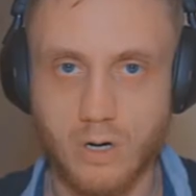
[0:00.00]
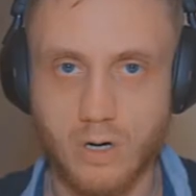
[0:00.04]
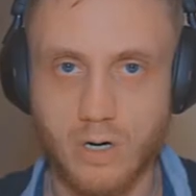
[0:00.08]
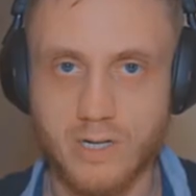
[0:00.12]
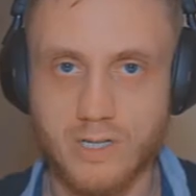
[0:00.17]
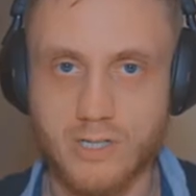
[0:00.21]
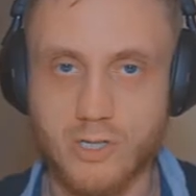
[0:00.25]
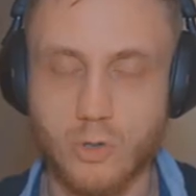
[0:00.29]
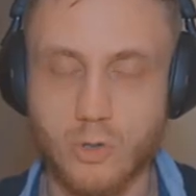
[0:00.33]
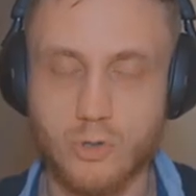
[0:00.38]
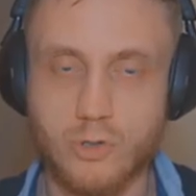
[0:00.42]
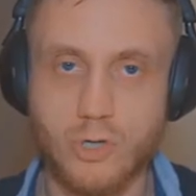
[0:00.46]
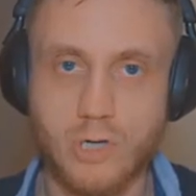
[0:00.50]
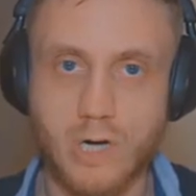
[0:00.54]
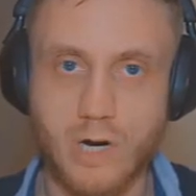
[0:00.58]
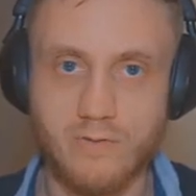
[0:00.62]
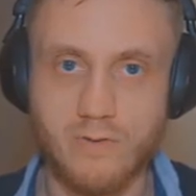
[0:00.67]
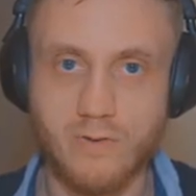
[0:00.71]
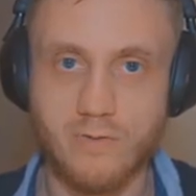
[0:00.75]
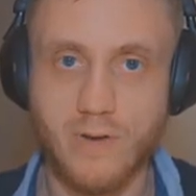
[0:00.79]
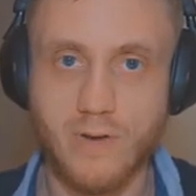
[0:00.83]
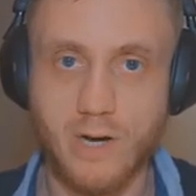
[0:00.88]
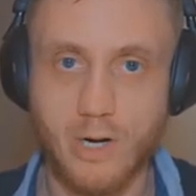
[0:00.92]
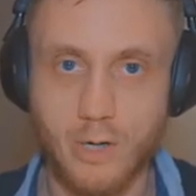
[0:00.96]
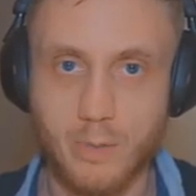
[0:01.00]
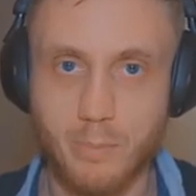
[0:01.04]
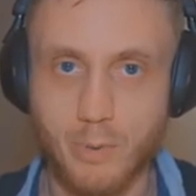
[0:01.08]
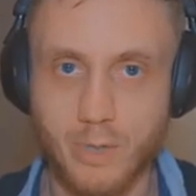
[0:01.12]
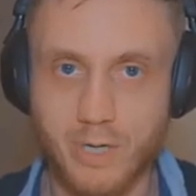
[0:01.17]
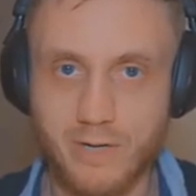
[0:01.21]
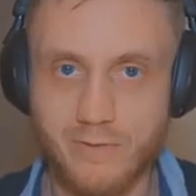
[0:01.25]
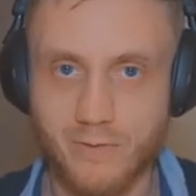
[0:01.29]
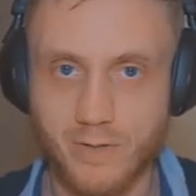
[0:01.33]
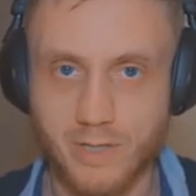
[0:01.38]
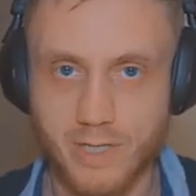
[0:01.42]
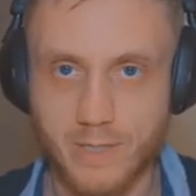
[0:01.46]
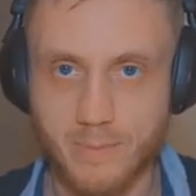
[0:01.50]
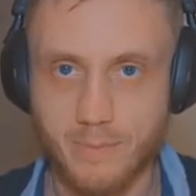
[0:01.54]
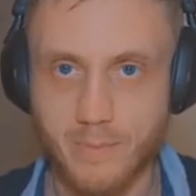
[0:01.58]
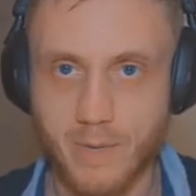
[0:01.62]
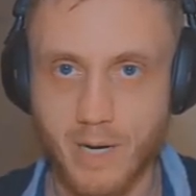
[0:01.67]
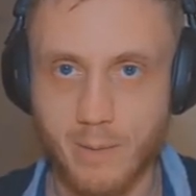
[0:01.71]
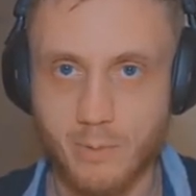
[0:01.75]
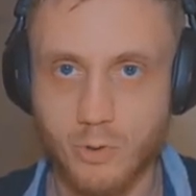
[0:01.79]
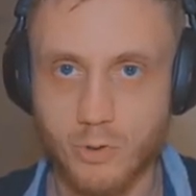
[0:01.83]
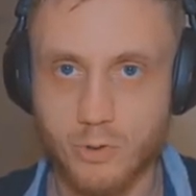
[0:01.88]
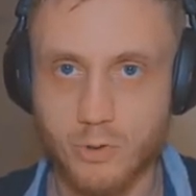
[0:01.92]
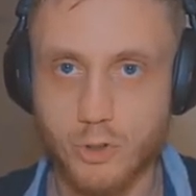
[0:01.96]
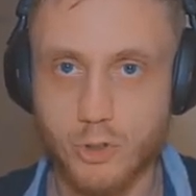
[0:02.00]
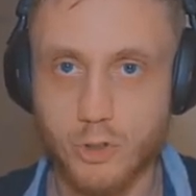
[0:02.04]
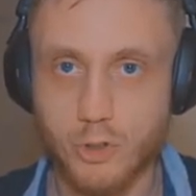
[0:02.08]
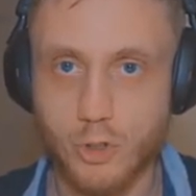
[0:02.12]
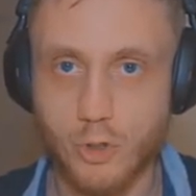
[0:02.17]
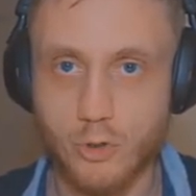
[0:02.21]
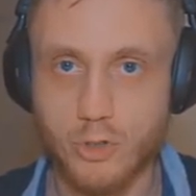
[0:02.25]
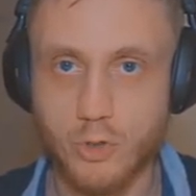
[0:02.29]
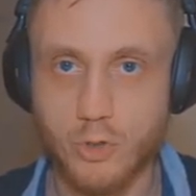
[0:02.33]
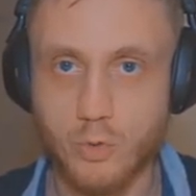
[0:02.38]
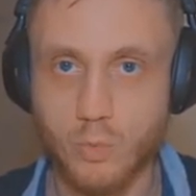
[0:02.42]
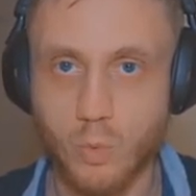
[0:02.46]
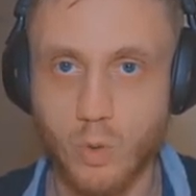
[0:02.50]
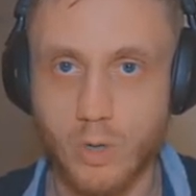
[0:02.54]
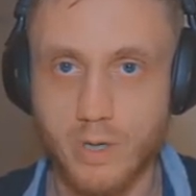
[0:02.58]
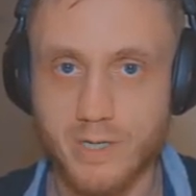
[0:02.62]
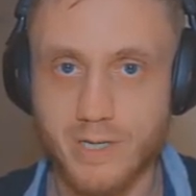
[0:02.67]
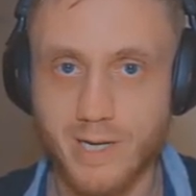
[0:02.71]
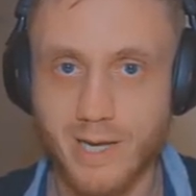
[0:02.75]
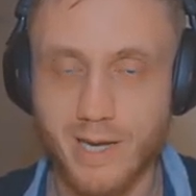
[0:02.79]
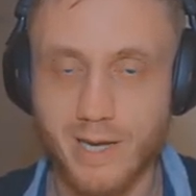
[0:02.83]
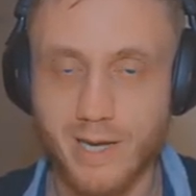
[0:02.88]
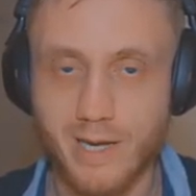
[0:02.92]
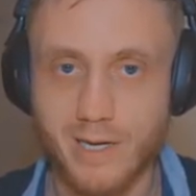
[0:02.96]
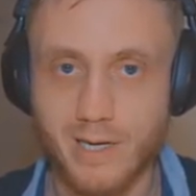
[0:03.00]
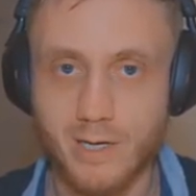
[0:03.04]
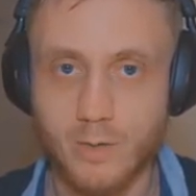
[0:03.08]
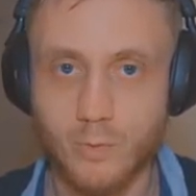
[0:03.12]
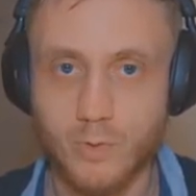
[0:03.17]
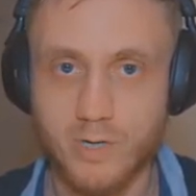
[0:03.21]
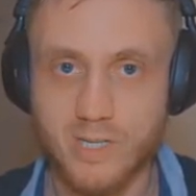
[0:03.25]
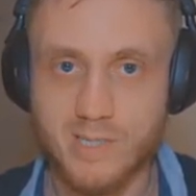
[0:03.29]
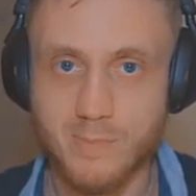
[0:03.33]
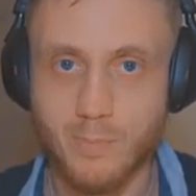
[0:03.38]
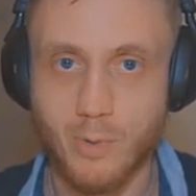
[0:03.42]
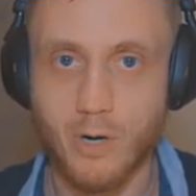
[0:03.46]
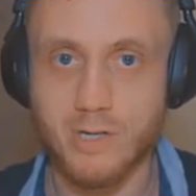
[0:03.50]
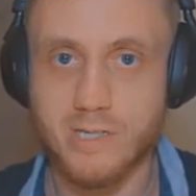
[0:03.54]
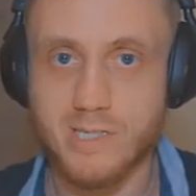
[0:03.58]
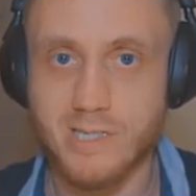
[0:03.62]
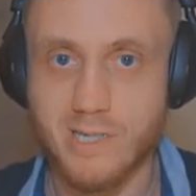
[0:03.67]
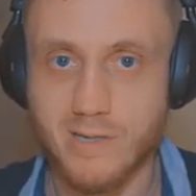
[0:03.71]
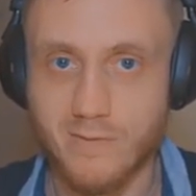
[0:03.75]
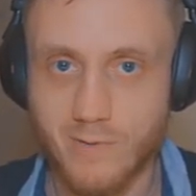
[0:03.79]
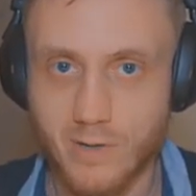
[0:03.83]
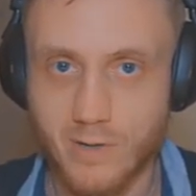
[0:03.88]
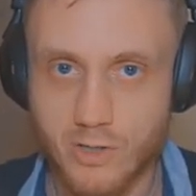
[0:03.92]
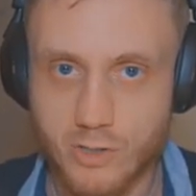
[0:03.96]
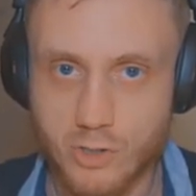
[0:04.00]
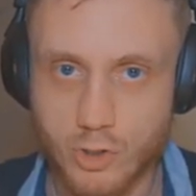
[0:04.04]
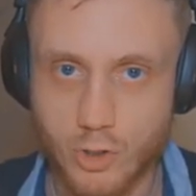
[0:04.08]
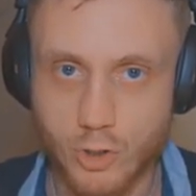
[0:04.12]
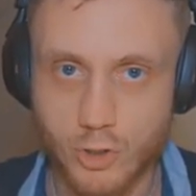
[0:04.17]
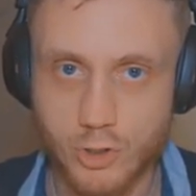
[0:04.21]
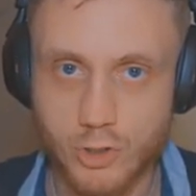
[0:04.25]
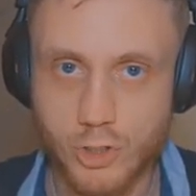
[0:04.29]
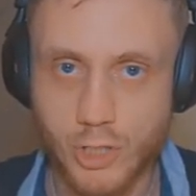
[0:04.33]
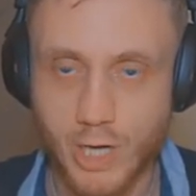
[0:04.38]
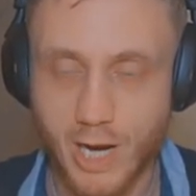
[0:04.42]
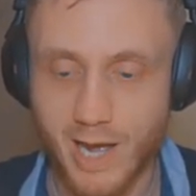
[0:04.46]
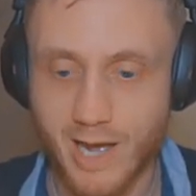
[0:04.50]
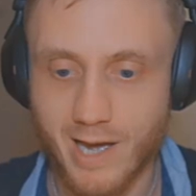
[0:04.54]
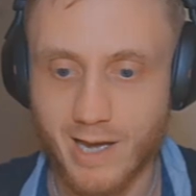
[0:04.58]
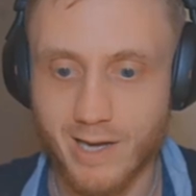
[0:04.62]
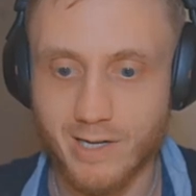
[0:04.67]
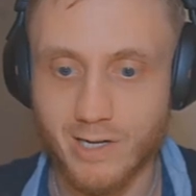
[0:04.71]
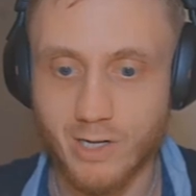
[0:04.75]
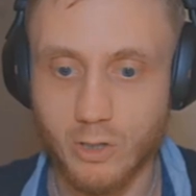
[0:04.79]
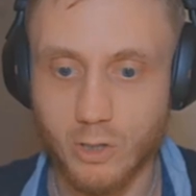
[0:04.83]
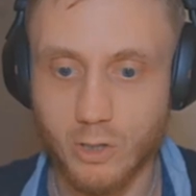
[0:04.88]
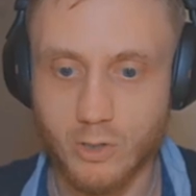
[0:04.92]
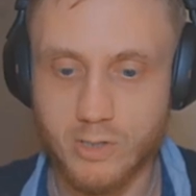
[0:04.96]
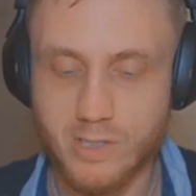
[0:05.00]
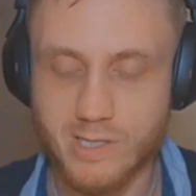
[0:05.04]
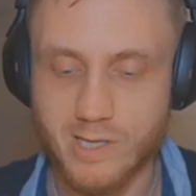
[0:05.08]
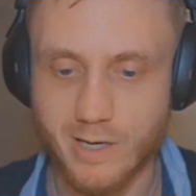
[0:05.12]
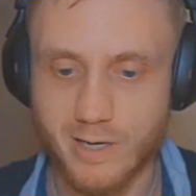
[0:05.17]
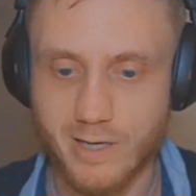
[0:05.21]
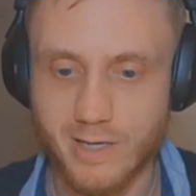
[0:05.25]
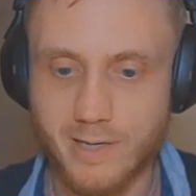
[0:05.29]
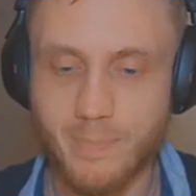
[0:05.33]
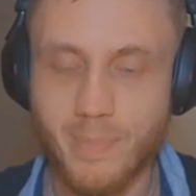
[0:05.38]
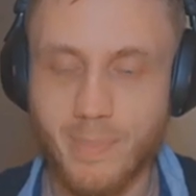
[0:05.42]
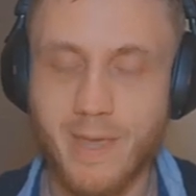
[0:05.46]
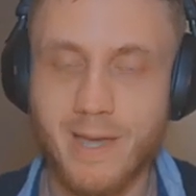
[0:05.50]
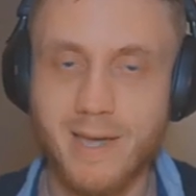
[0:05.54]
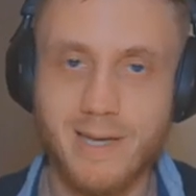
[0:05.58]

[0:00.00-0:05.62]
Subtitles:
right, so to cover very briefly, I'm going to show you what a responsive search ad looks like.